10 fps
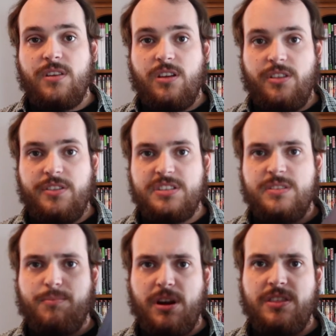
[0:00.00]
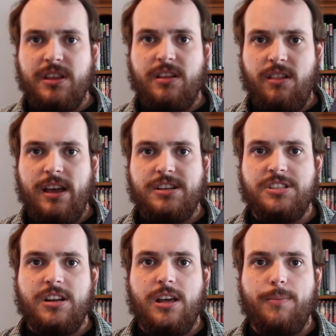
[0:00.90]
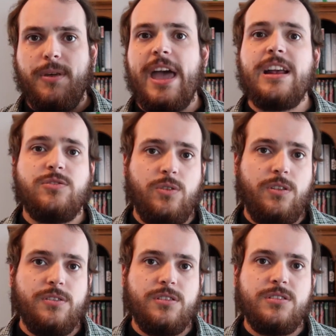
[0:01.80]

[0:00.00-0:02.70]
although this is a pretty thin collection, uh, the actual